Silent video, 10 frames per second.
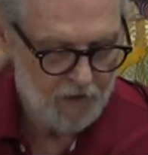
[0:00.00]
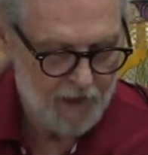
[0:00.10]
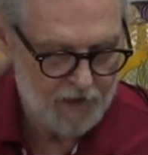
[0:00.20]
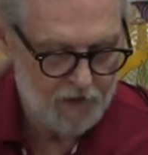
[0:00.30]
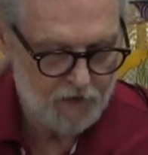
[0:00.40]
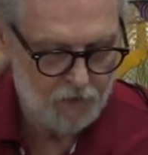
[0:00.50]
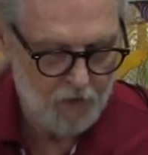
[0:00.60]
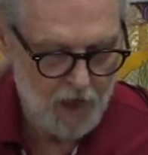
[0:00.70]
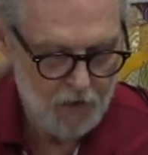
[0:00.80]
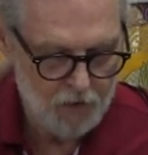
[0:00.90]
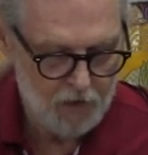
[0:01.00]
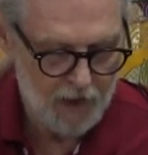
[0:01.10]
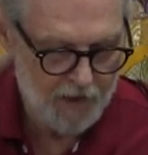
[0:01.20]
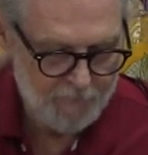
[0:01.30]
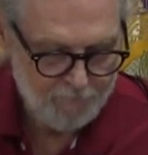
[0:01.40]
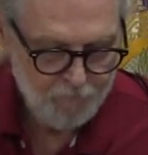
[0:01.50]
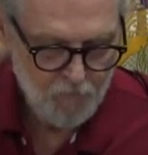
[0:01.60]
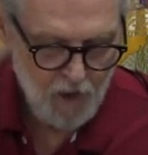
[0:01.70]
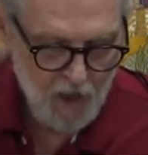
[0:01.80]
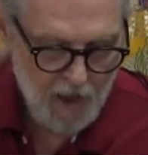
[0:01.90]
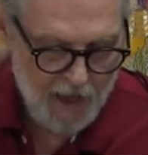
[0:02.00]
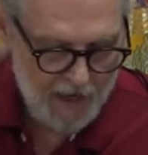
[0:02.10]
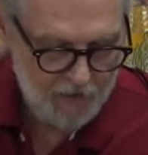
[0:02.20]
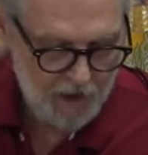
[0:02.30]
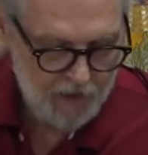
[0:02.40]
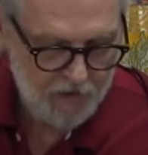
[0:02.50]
that's Rahula, and